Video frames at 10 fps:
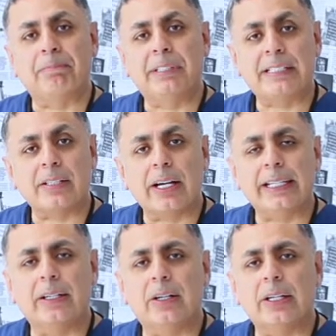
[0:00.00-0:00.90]

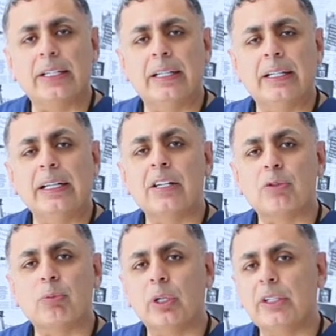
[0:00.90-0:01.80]
decide on
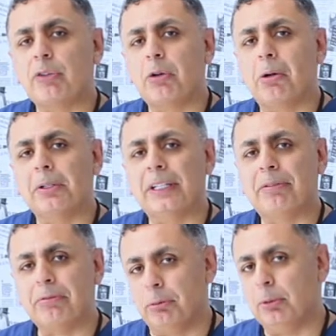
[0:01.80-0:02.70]
is what is called a
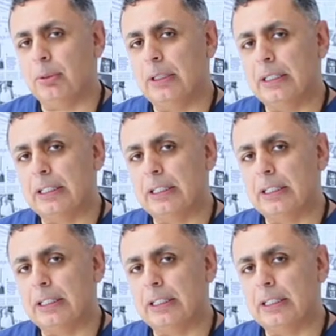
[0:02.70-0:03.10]
full